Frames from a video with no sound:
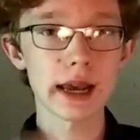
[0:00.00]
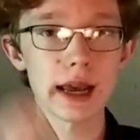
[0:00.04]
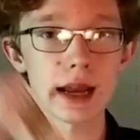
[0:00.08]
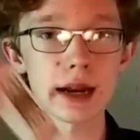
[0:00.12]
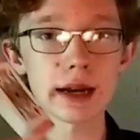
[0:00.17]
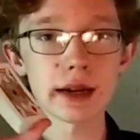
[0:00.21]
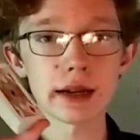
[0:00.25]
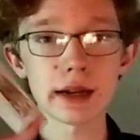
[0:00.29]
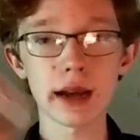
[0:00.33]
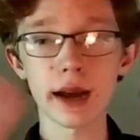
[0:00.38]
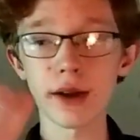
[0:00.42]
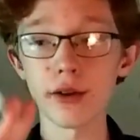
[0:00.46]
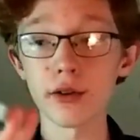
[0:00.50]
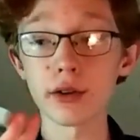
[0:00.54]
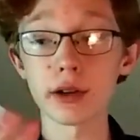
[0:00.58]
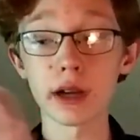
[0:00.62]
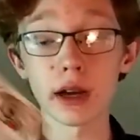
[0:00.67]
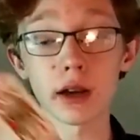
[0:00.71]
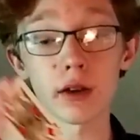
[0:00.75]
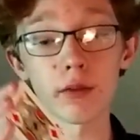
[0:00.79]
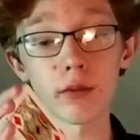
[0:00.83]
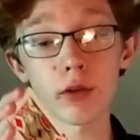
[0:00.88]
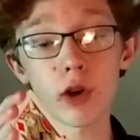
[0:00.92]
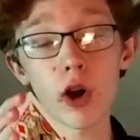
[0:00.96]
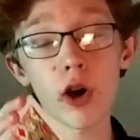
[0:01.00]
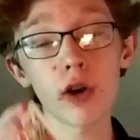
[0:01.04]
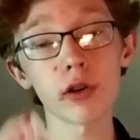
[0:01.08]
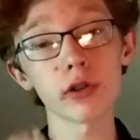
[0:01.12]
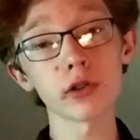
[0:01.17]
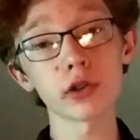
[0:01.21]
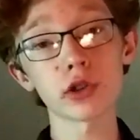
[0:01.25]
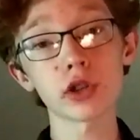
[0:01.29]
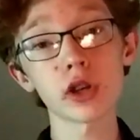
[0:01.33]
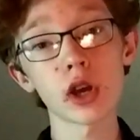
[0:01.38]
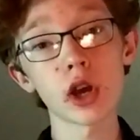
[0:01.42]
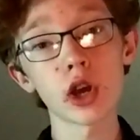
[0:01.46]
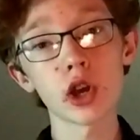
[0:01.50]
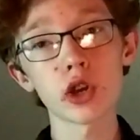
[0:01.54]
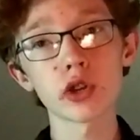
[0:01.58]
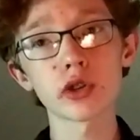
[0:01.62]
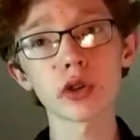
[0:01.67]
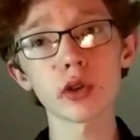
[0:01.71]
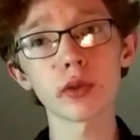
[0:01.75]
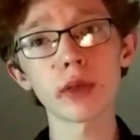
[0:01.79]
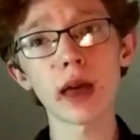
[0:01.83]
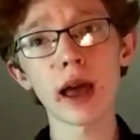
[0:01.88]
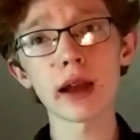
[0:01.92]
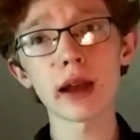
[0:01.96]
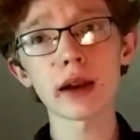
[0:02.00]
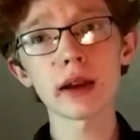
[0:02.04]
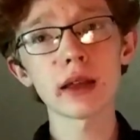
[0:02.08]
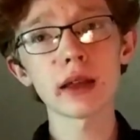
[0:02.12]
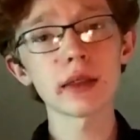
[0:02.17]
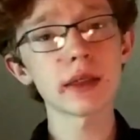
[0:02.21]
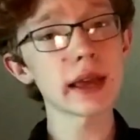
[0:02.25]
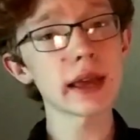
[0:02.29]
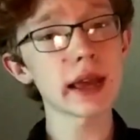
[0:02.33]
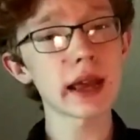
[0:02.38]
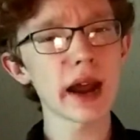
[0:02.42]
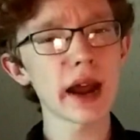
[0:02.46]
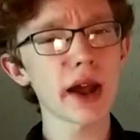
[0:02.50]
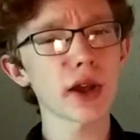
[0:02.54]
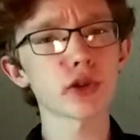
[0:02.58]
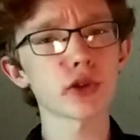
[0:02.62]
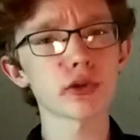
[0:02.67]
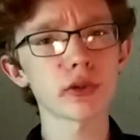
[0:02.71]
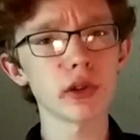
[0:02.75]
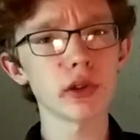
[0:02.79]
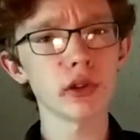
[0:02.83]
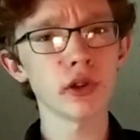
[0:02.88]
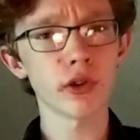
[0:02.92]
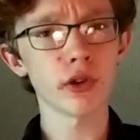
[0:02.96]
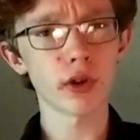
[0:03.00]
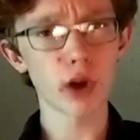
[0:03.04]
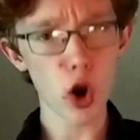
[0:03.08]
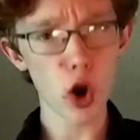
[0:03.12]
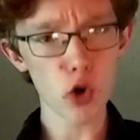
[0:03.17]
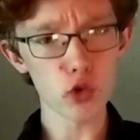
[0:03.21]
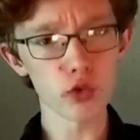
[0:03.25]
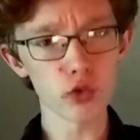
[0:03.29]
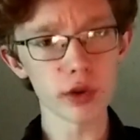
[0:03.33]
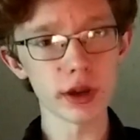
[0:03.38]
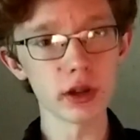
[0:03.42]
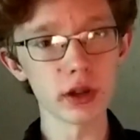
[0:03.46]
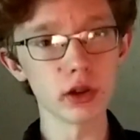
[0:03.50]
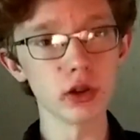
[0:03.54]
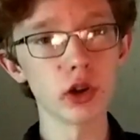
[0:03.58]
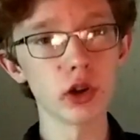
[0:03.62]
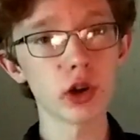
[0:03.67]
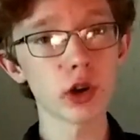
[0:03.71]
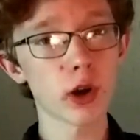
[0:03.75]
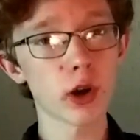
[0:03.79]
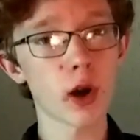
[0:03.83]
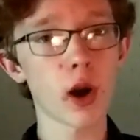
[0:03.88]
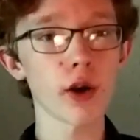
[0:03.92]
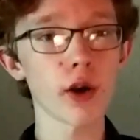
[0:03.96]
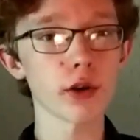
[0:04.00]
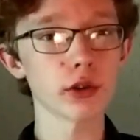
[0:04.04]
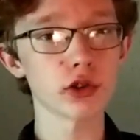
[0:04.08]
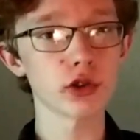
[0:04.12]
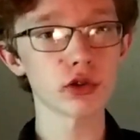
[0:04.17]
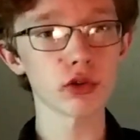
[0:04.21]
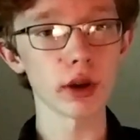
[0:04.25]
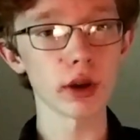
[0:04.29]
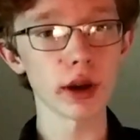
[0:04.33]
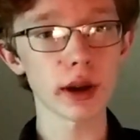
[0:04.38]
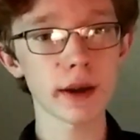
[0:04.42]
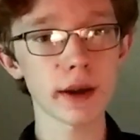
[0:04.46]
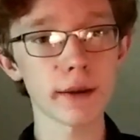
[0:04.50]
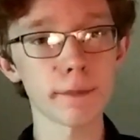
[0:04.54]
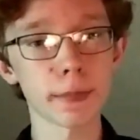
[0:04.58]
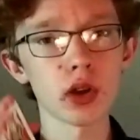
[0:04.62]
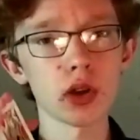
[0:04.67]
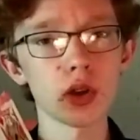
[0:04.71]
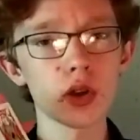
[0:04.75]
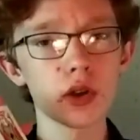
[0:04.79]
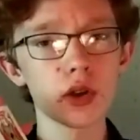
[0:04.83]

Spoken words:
an entire deck of cards so that they can actually learn a real card trick.